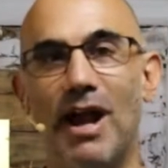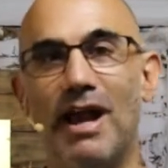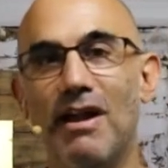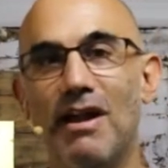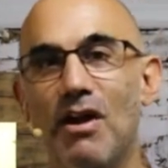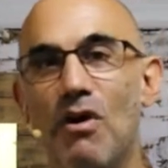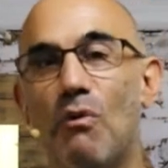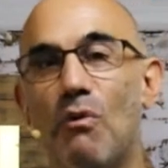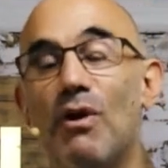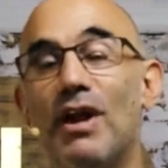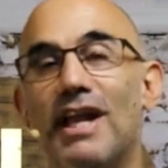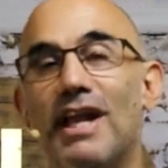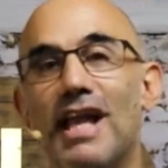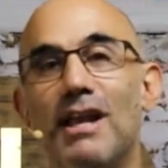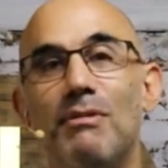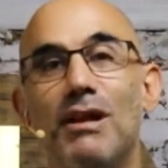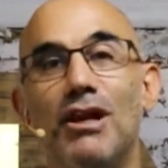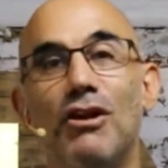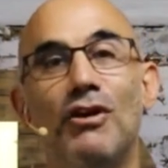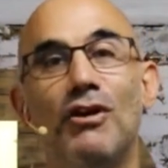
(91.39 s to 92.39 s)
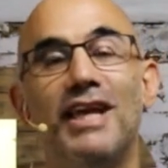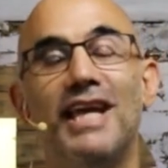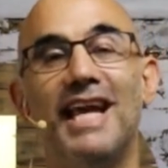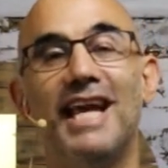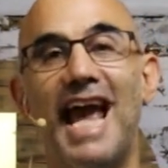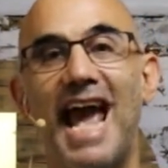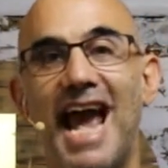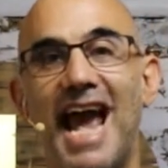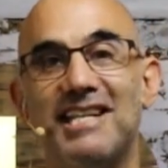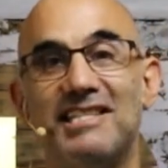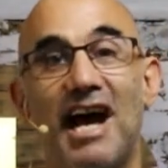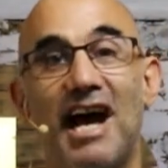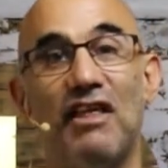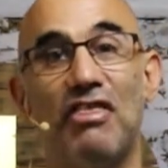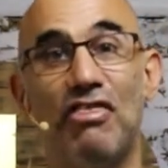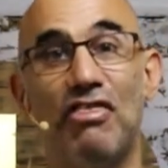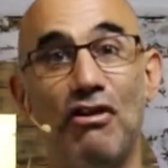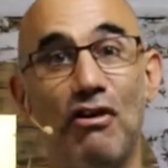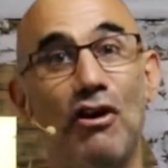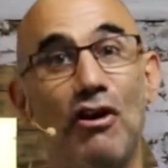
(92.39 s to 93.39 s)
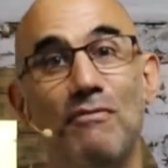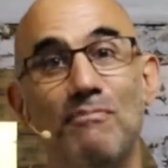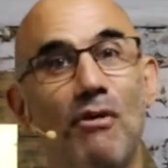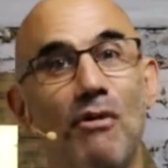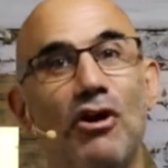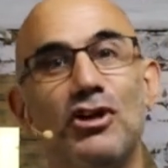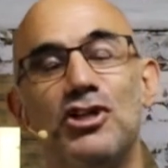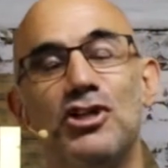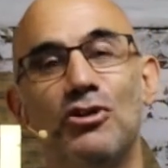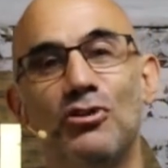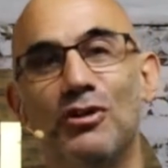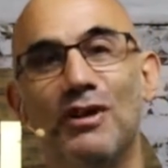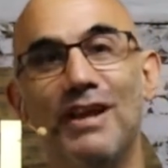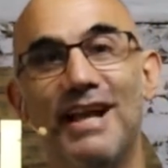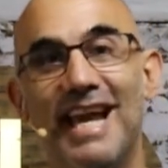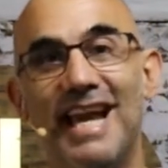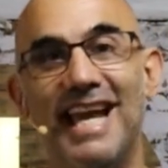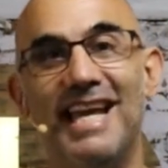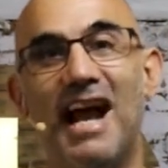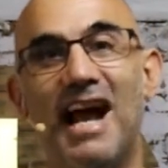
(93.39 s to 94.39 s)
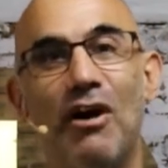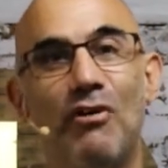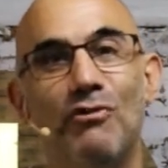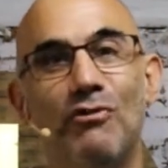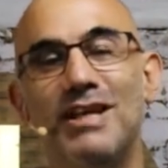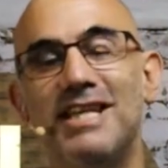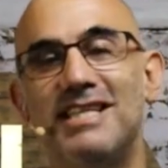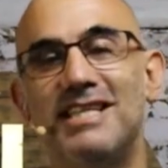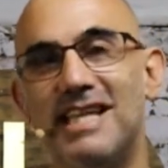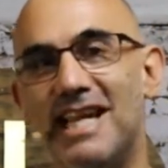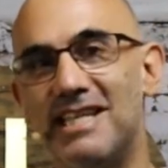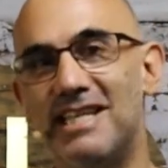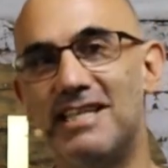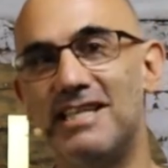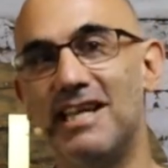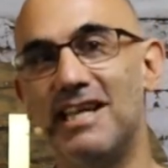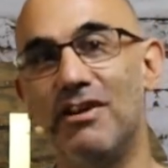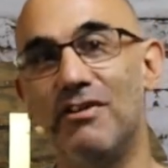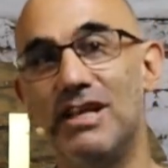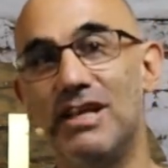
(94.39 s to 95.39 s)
We're going to be looking at our third module in our Reset series.